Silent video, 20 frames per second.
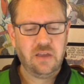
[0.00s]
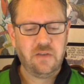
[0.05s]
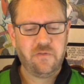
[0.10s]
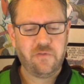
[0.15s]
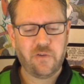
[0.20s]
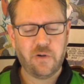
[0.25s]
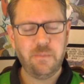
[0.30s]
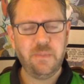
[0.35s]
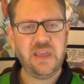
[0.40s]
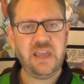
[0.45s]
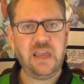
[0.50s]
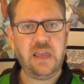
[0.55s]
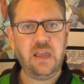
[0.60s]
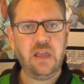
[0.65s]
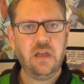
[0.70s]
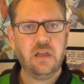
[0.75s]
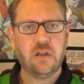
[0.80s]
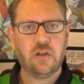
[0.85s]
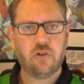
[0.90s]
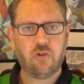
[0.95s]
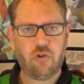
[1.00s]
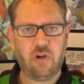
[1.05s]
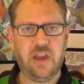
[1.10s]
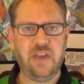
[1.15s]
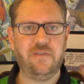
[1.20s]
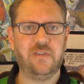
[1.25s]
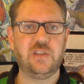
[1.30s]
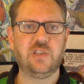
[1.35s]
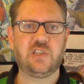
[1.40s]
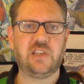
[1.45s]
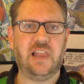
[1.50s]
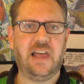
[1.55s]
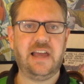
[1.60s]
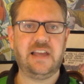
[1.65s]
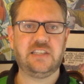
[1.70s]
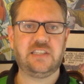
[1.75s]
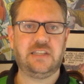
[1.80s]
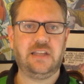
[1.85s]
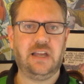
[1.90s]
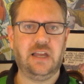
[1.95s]
For me, Kraven's
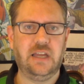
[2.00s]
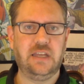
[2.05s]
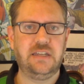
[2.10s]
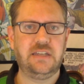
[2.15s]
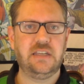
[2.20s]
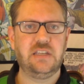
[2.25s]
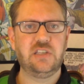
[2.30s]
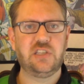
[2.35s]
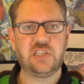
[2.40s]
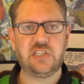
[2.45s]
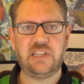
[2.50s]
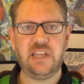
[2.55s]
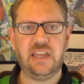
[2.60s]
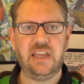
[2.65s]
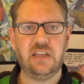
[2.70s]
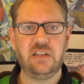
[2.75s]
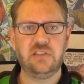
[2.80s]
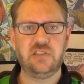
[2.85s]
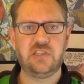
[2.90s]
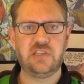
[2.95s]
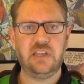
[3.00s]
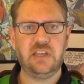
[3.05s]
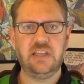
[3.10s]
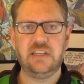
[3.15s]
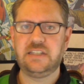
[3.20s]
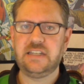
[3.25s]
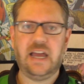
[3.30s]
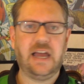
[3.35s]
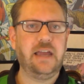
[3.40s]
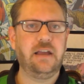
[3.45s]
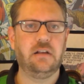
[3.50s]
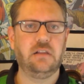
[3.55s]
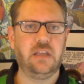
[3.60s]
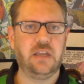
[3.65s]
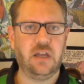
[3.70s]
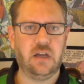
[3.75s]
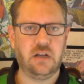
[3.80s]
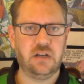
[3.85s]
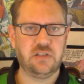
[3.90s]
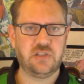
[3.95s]
Last Hunt stands
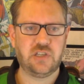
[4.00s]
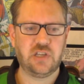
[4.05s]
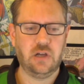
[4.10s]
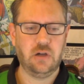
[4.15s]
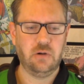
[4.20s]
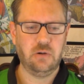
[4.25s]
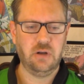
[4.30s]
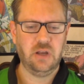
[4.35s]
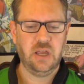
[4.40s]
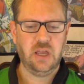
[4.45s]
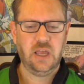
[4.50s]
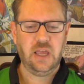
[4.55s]
entirely on its own,